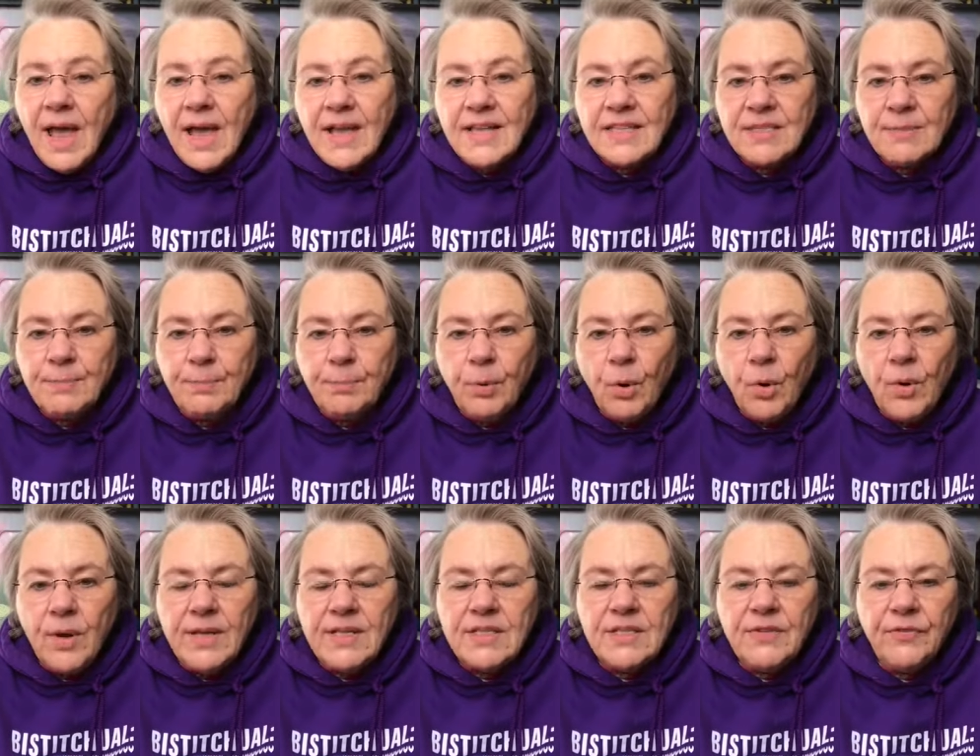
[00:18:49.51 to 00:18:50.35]

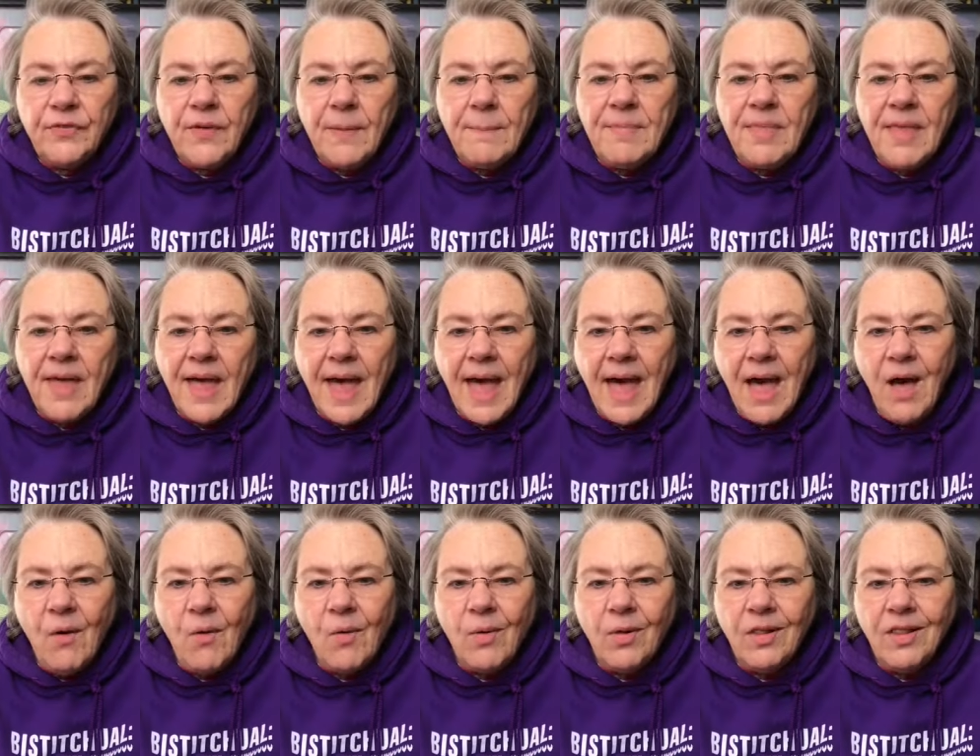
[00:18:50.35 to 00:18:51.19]
exploits from the
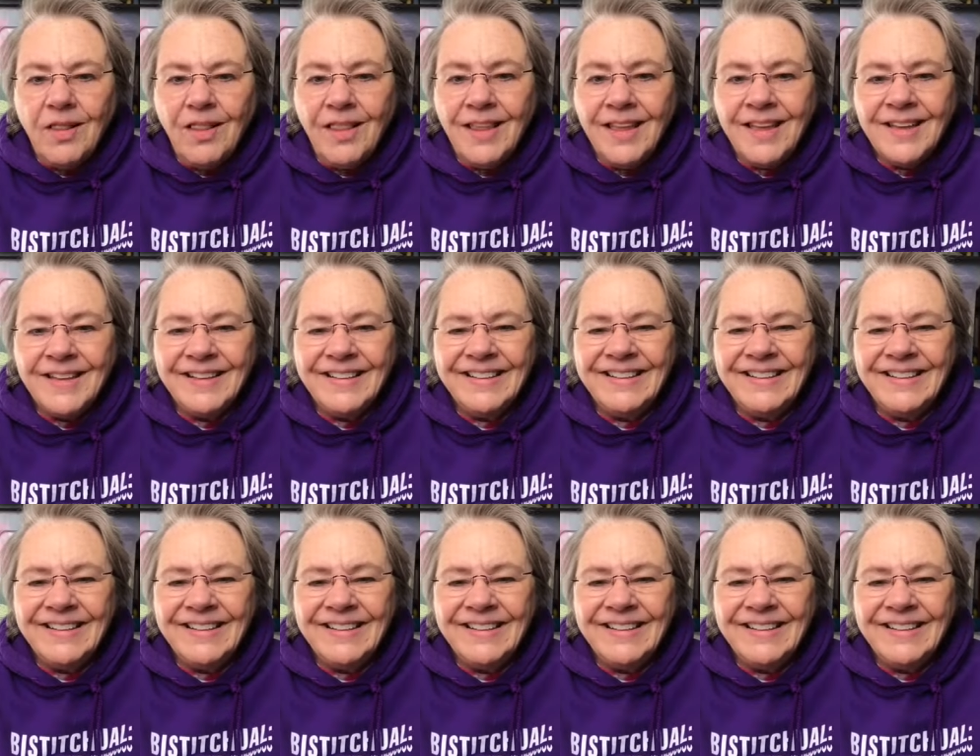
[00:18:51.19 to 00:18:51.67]
owl,